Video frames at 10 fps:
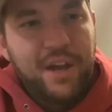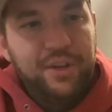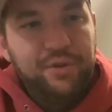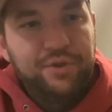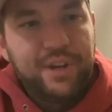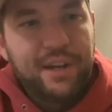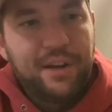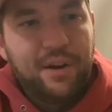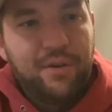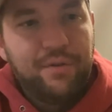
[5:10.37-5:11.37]
You stick it
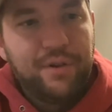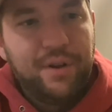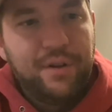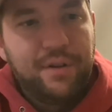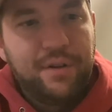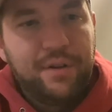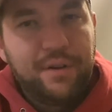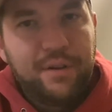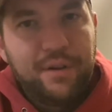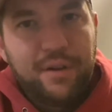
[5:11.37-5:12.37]
on,
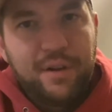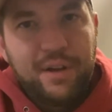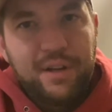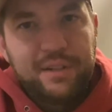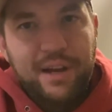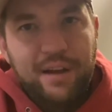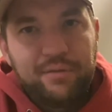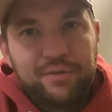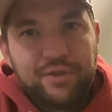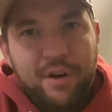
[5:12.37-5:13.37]
see how
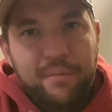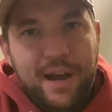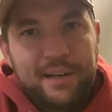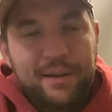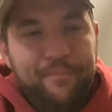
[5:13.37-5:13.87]
strong magnet?